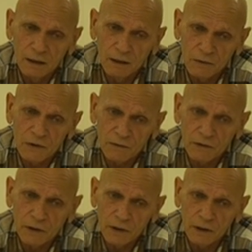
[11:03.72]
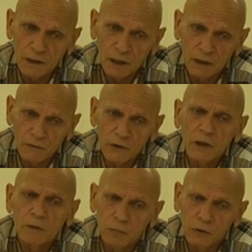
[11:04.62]
It was a very
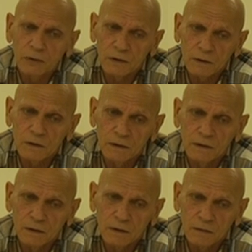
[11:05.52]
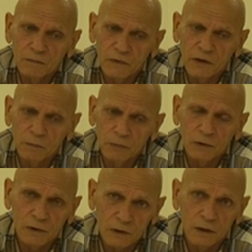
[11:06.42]
important
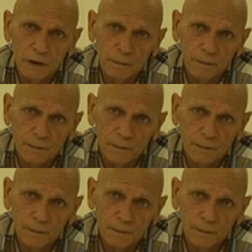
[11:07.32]
time.